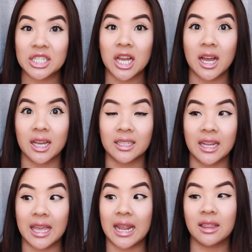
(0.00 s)
a
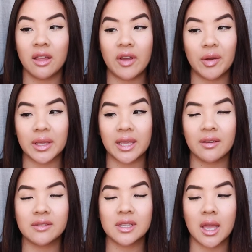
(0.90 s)
ton, and I love how it
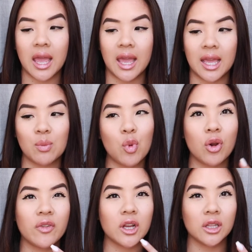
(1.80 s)
gives a
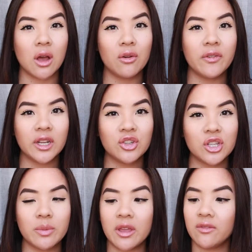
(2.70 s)
more of a glow finish
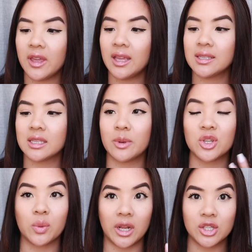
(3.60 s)
to my face,
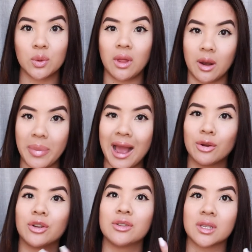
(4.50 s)
especially when I do a lot of
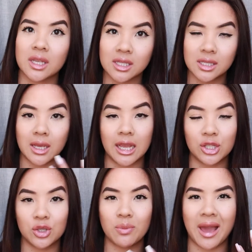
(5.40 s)
powders, because I
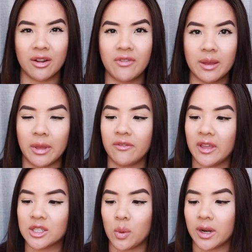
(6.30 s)
do mattify my
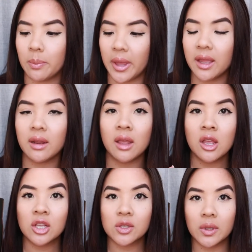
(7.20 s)
face quite a bit.
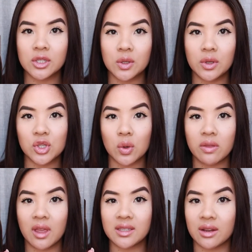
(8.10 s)
So I do
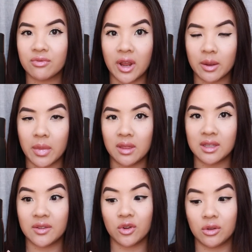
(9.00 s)
enjoy this. I recommend
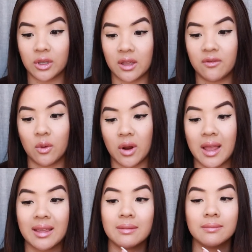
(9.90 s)
this if you're looking for
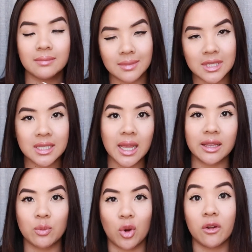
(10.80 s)
a
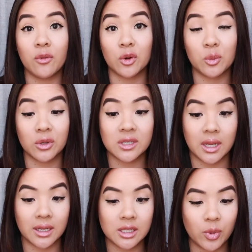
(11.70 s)
slightly more affordable
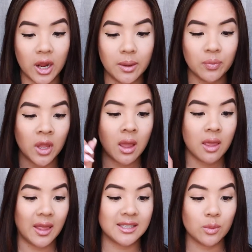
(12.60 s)
setting spray.
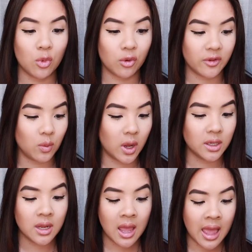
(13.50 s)
That's the Morphe
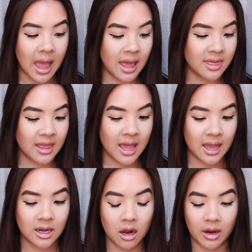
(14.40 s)
one. And
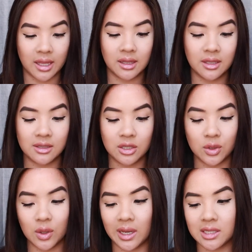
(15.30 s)
then, all right, these
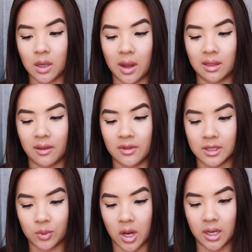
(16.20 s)
two, you guys know I love
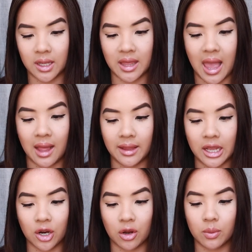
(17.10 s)
this product, the
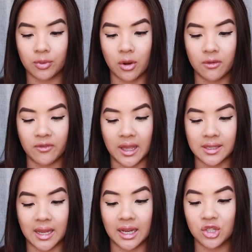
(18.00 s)
LA Girl Pro
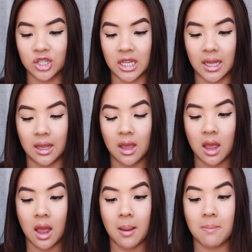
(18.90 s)
Face HD
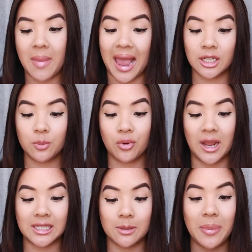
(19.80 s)
Matte
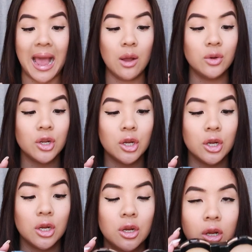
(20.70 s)
Pressed
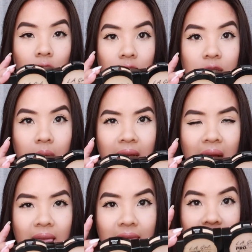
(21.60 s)
Powder. So I
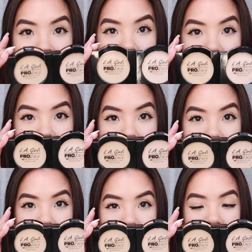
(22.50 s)
got these
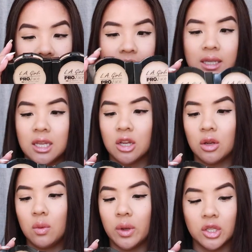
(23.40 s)
shades
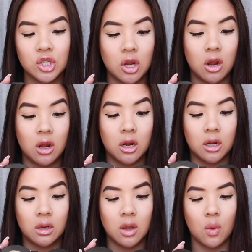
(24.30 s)
here, which
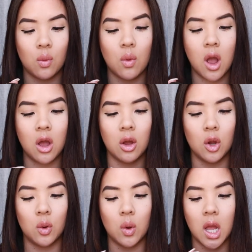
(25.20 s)
are,
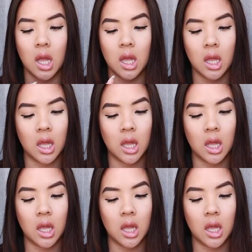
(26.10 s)
whoa,